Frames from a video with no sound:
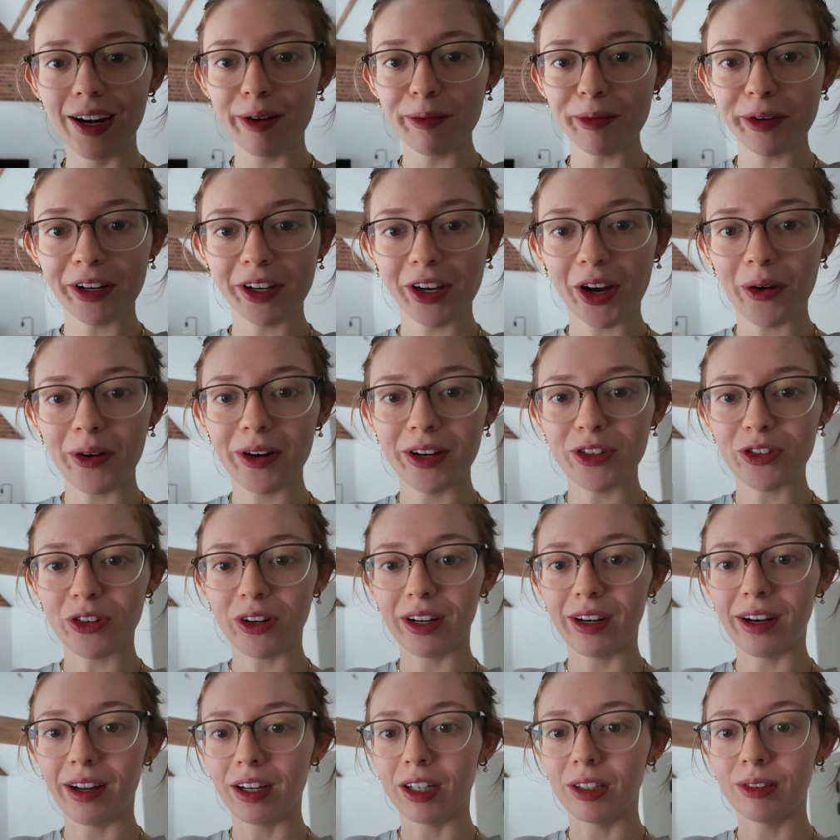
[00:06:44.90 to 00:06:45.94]
And I'm gonna go and enjoy
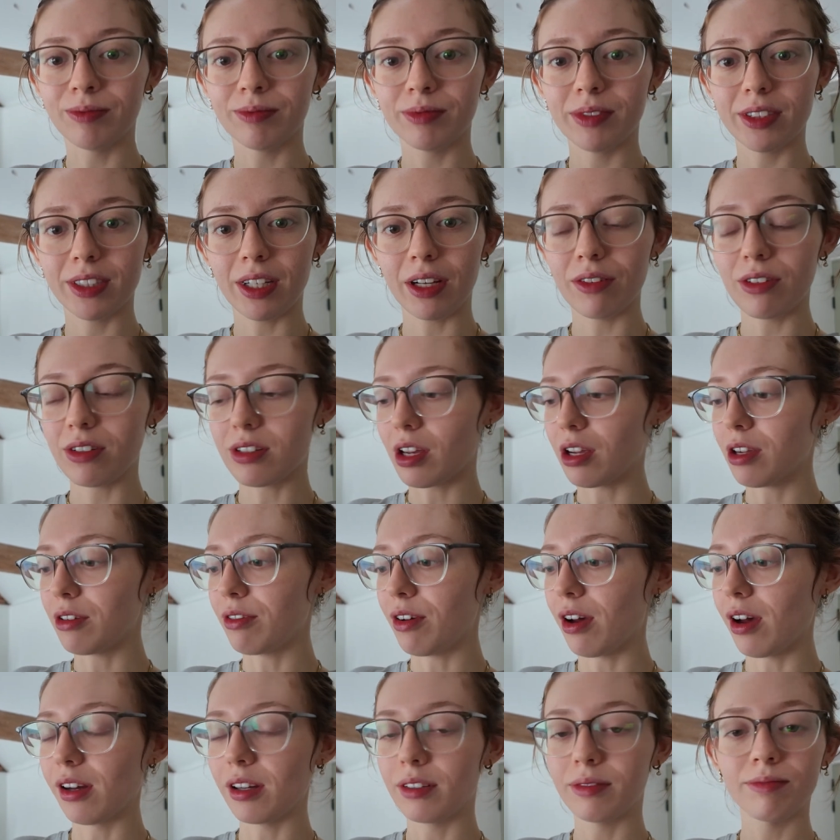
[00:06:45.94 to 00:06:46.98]
it now. Sat on the
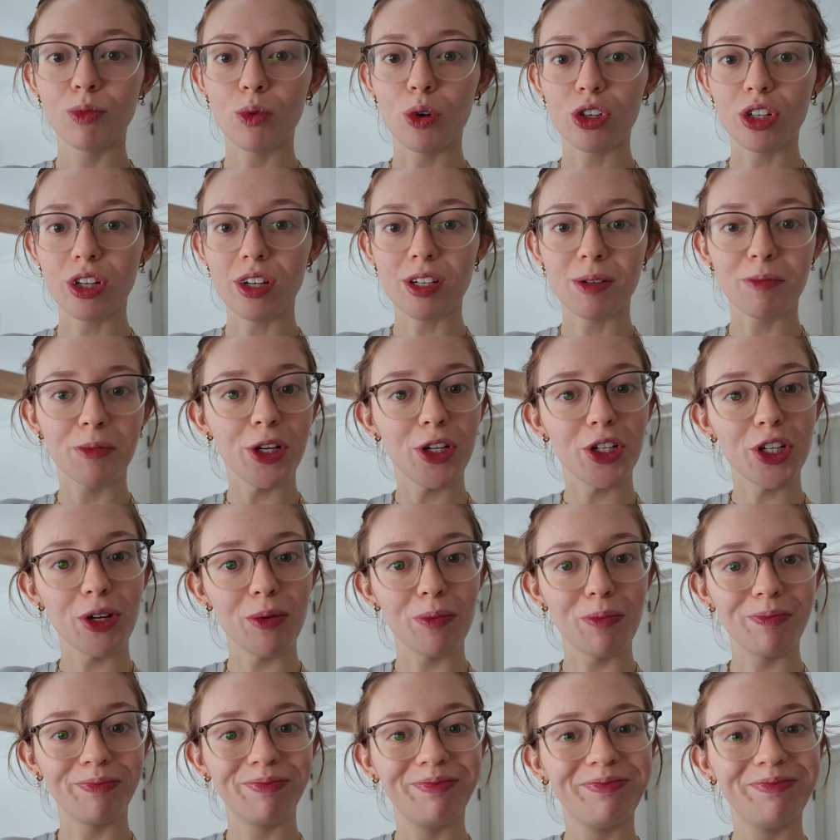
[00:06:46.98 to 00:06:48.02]
sofa, watching some YouTube.